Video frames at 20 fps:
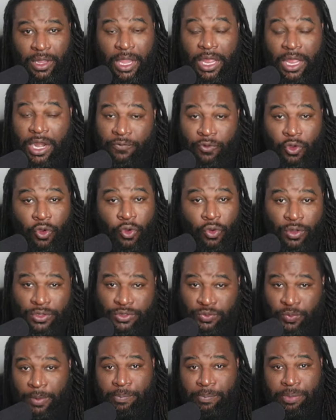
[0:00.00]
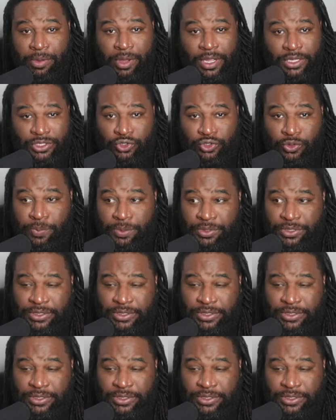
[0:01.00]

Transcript: And of course, with Bud's super